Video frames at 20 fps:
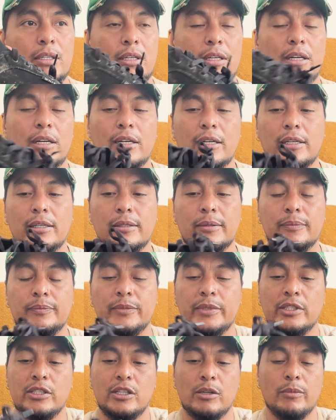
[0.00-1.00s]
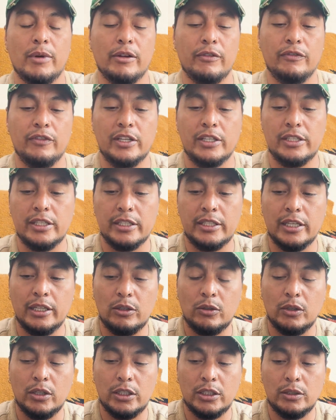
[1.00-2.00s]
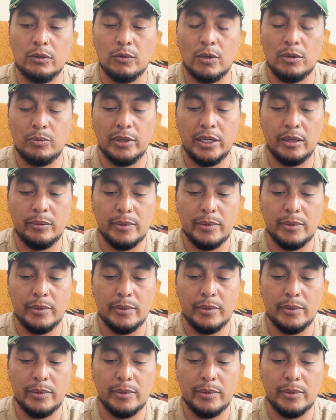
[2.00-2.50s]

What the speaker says: And so my feet did get crushed while playing